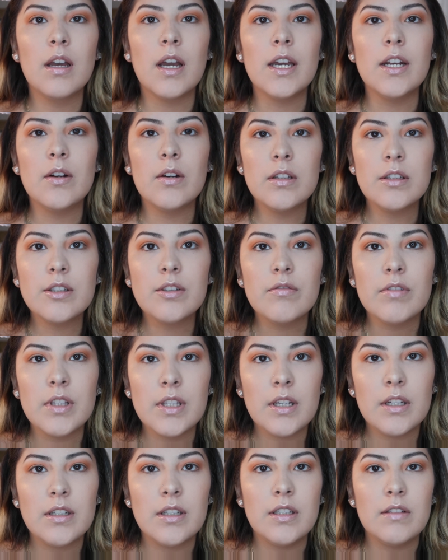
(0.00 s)
I know it looks
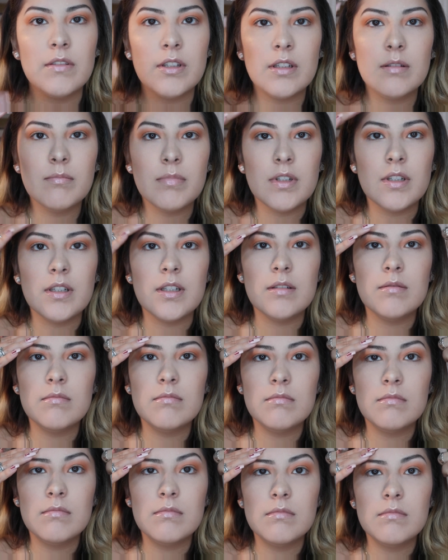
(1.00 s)
really uneven, but
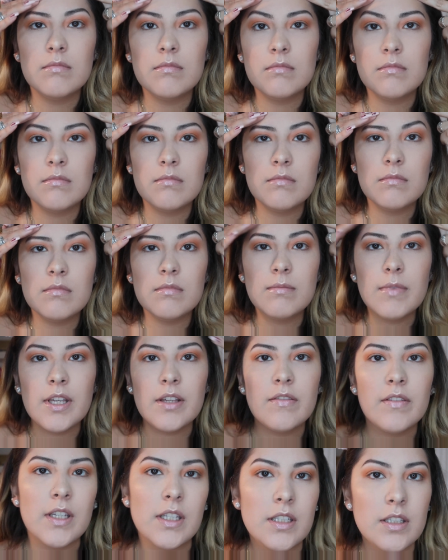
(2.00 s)

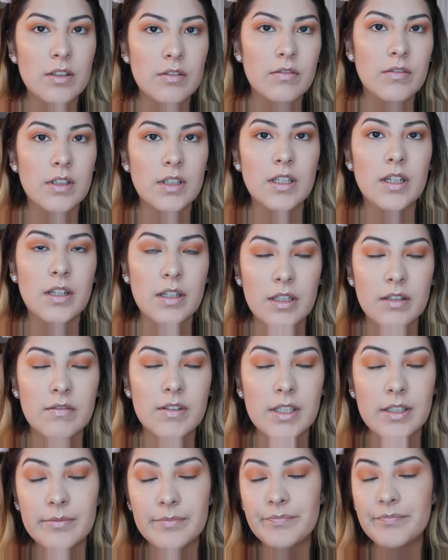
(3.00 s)
my face is really
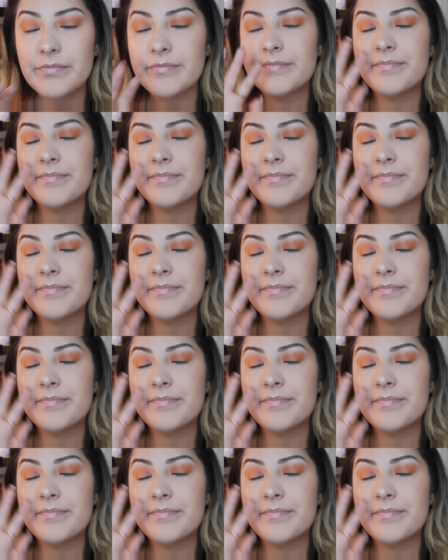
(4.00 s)
uneven.